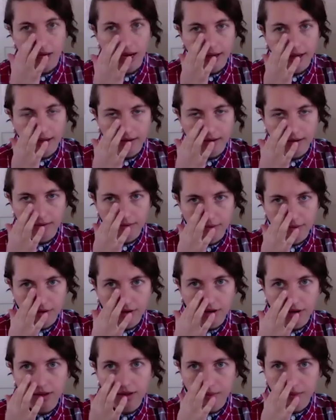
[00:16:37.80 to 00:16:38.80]
I can
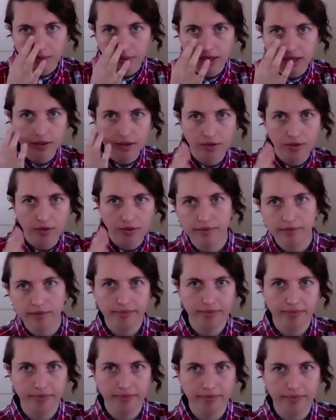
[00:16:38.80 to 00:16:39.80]
start, and then we can
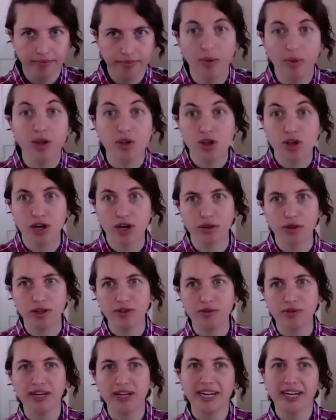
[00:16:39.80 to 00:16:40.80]
share
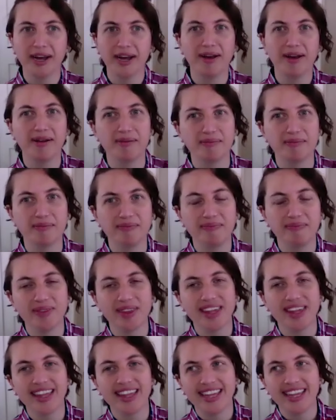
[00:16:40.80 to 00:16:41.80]
this one.
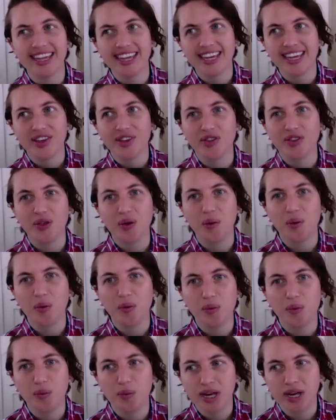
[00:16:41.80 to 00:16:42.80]
So
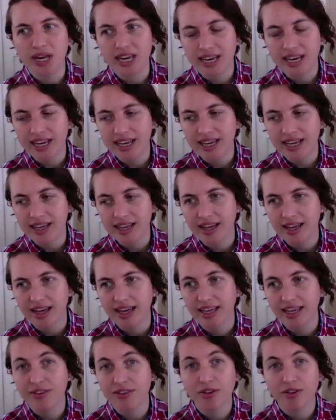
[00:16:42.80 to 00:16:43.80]
we,
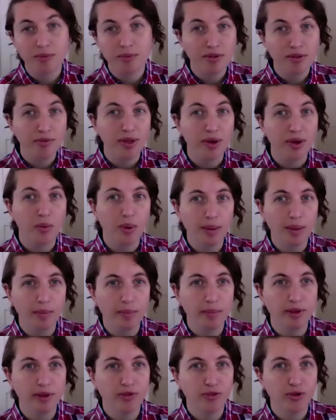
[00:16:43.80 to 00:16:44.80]
in terms of like what
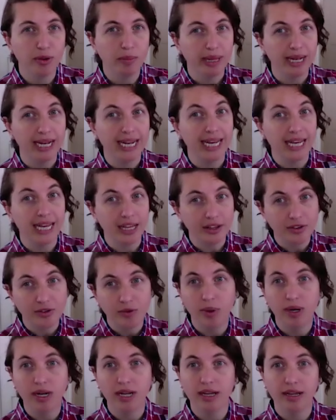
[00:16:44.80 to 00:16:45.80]
mistreatment is,
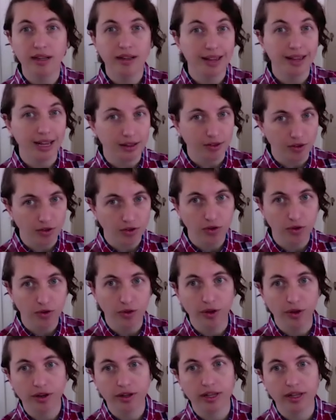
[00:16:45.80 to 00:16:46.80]
what it tends to
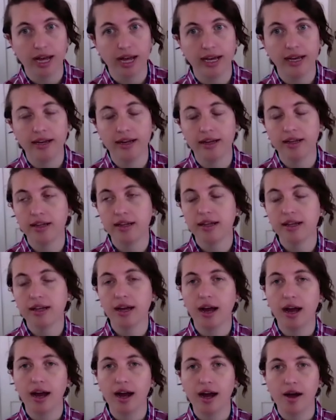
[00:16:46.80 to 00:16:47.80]
look like,
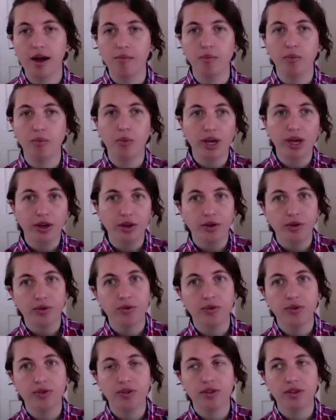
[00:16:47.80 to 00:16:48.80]
we
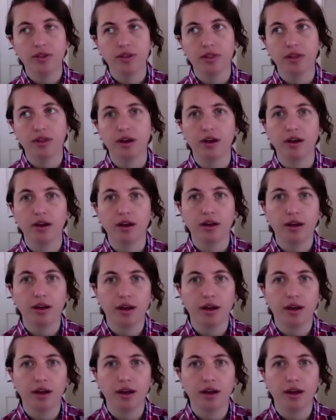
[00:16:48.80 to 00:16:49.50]
use the